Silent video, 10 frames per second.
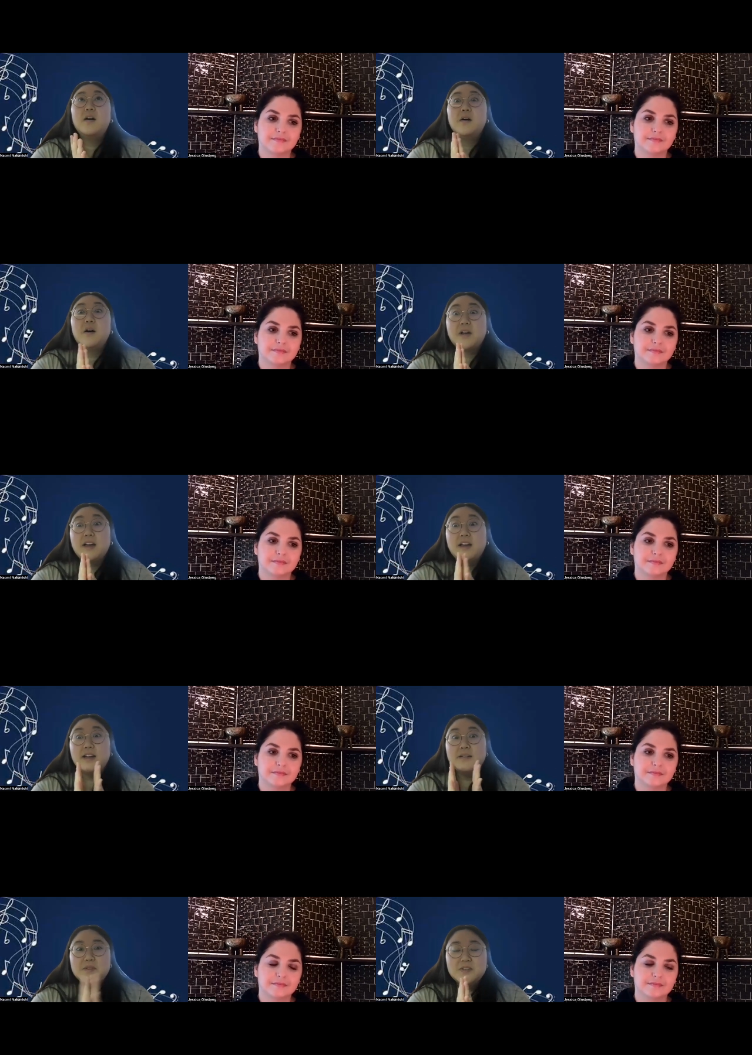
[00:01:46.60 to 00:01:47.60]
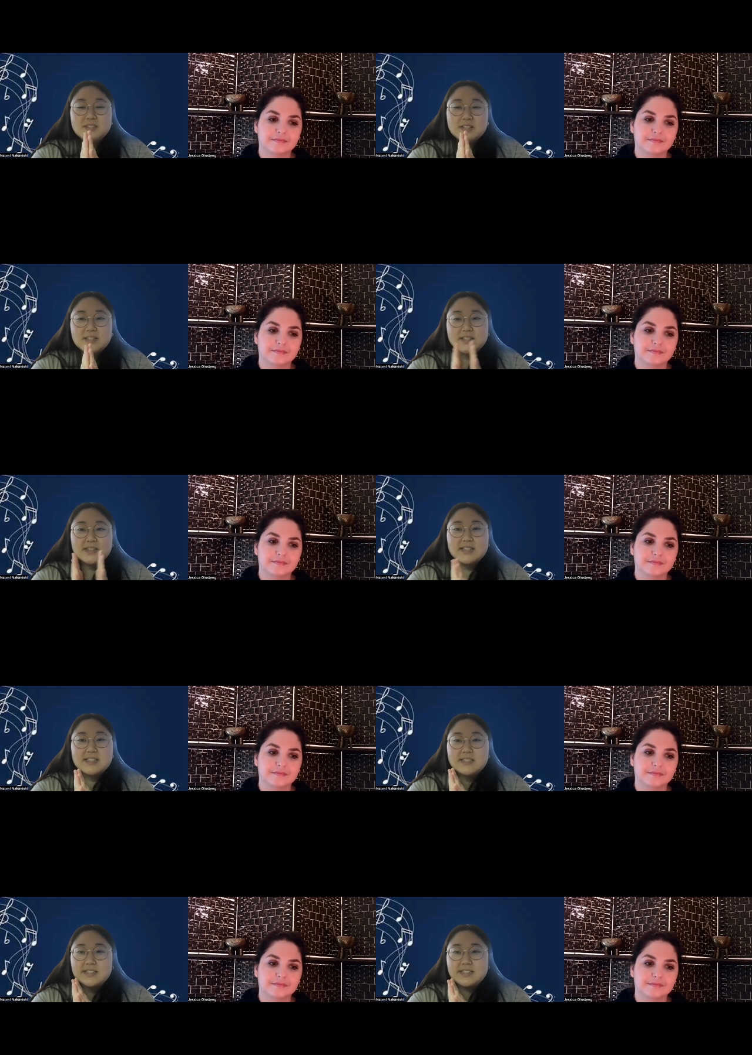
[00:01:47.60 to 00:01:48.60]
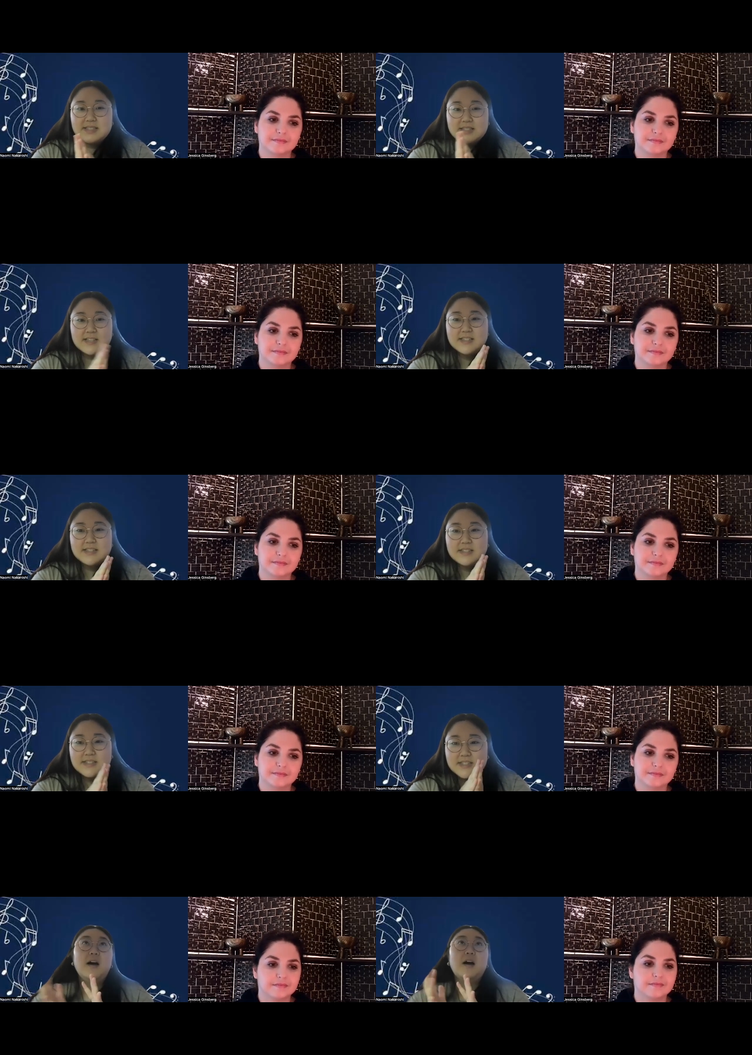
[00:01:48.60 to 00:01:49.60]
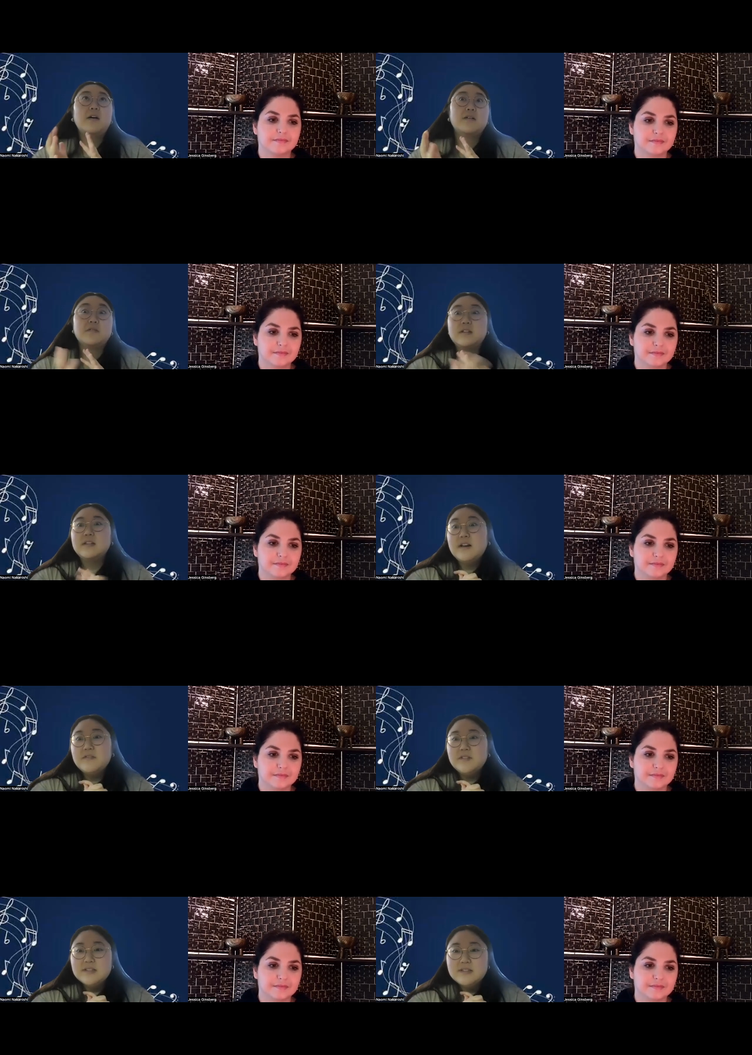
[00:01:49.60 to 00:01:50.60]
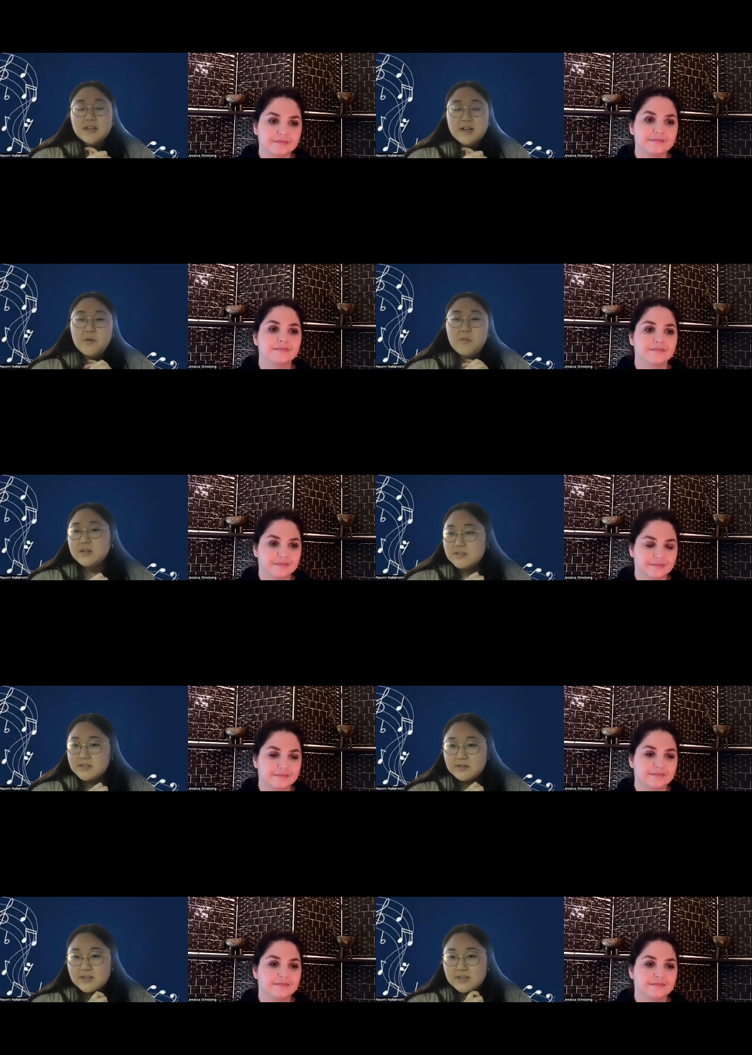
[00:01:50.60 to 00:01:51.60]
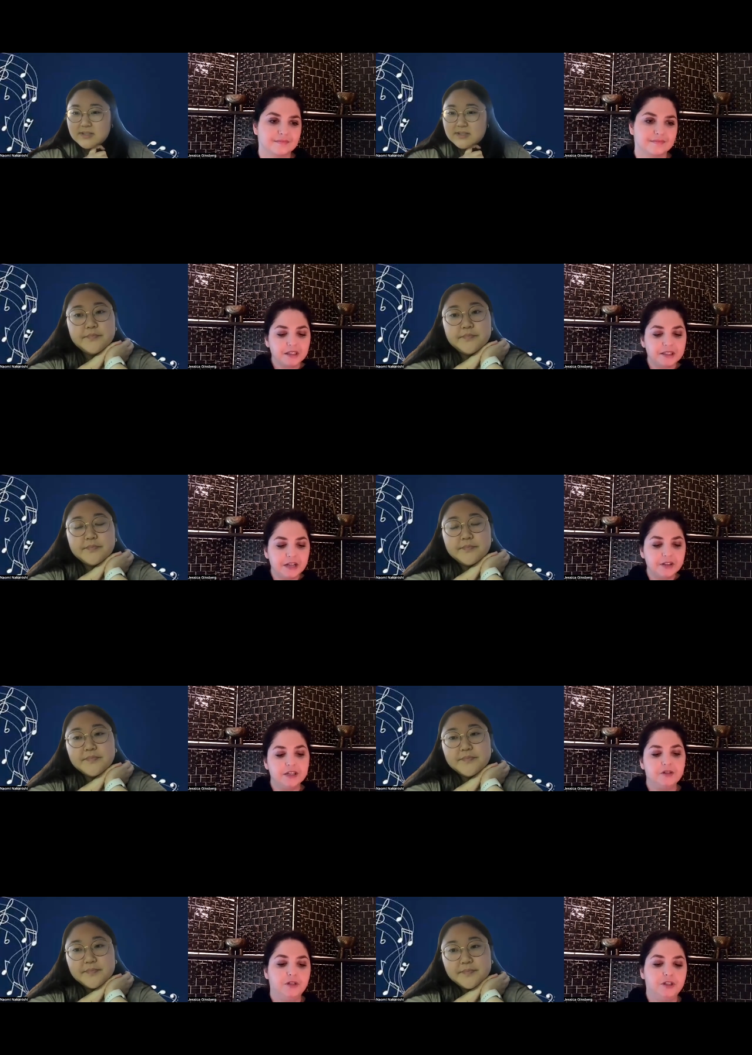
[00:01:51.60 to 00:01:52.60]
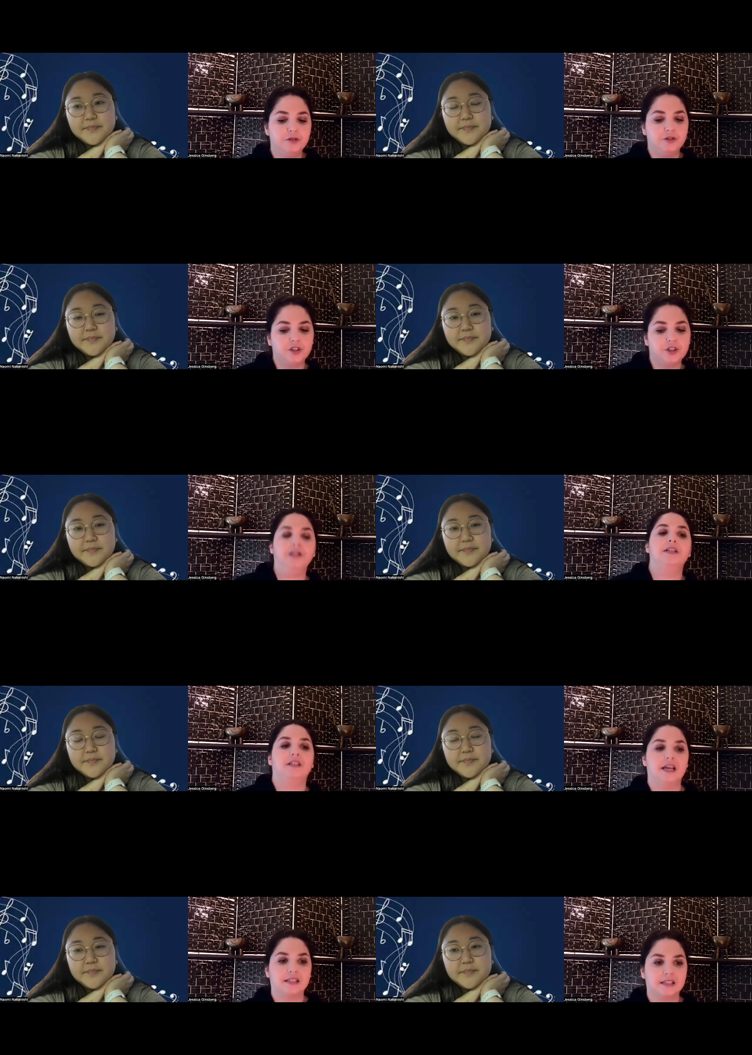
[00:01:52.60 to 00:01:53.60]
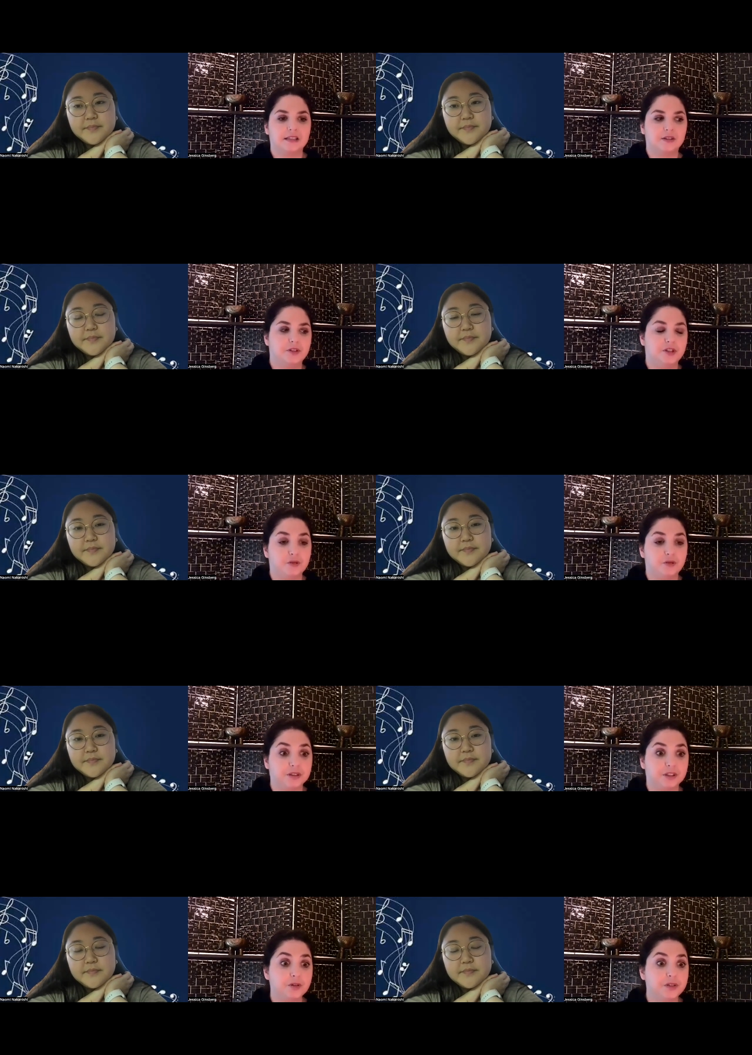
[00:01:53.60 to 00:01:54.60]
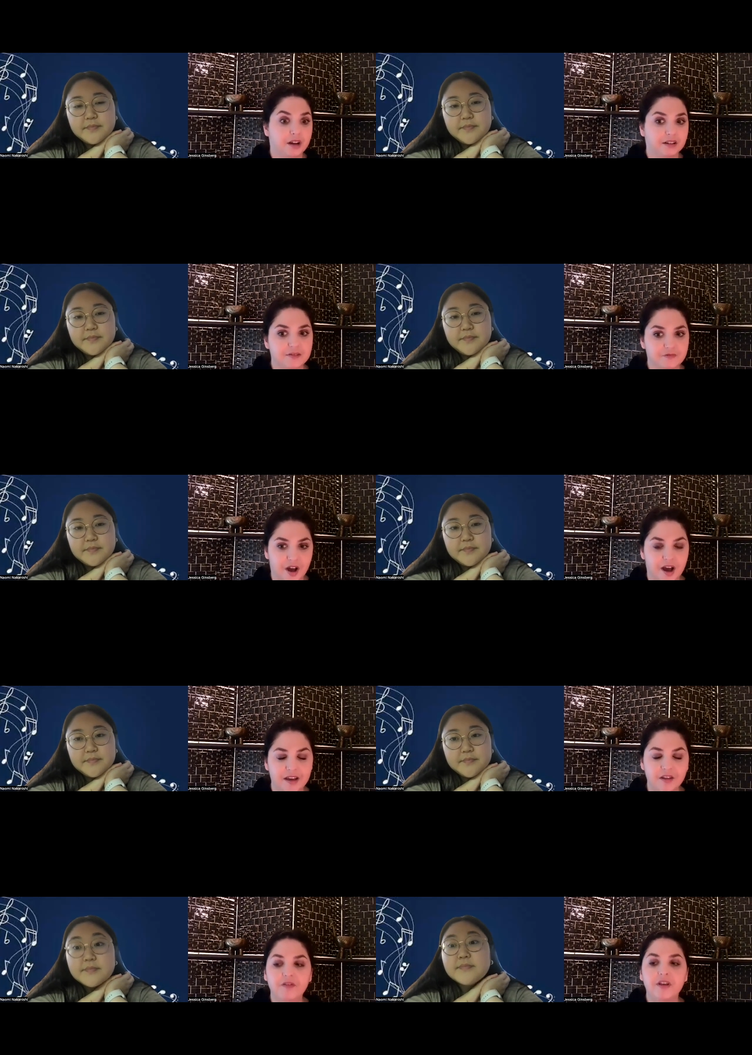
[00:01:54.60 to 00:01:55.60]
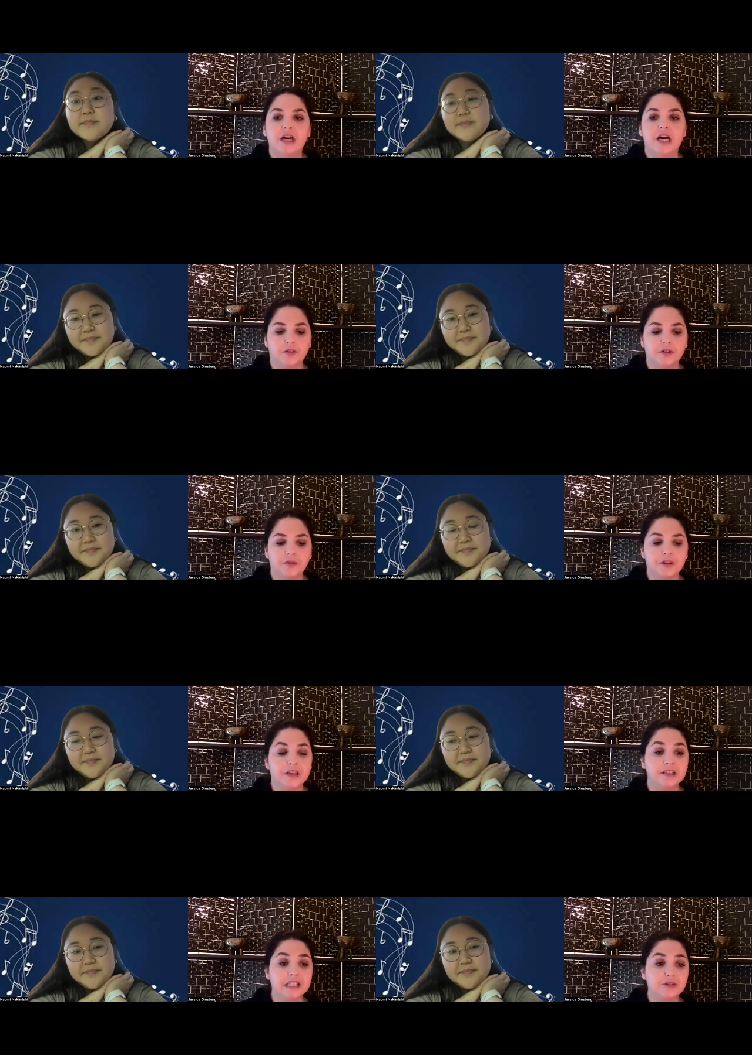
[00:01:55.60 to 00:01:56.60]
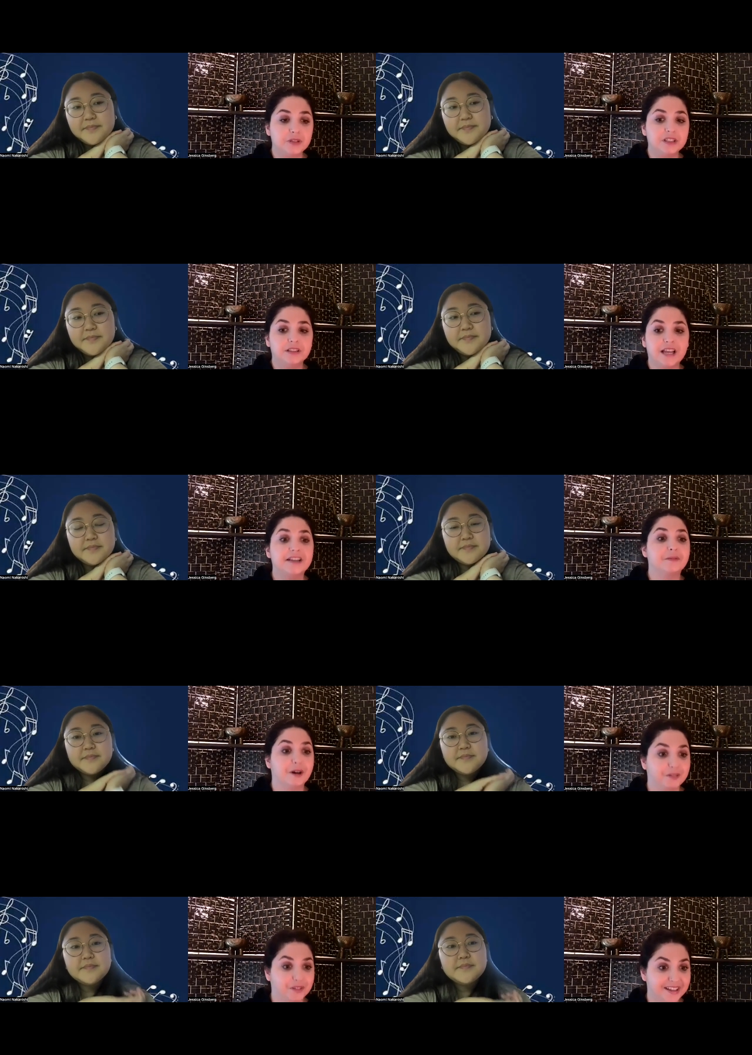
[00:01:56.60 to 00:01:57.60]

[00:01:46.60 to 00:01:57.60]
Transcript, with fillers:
Speaker 1: okay, music like this exists oh, I really love this and I want to do this.
Speaker 2: It sounds like when you started lessons when you were so young at five, there were things that you didn't like about the